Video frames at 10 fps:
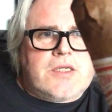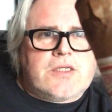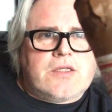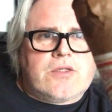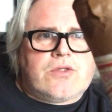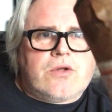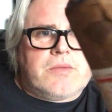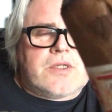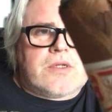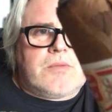it's near the
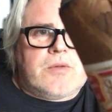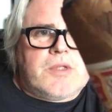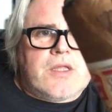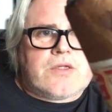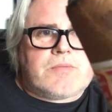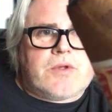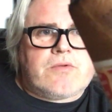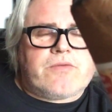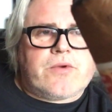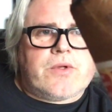top because I might be able to
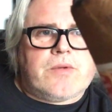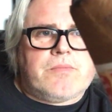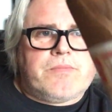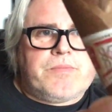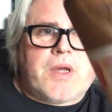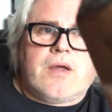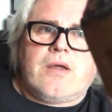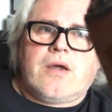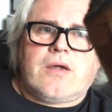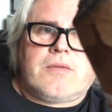smoke through it, but
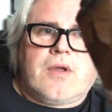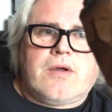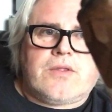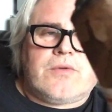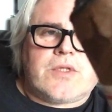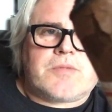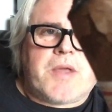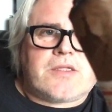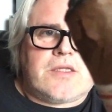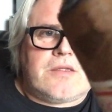I do
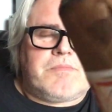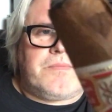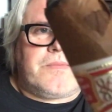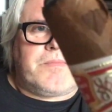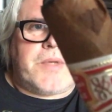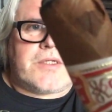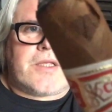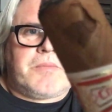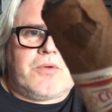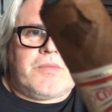expect it to bust
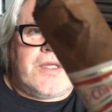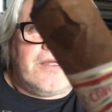up on me.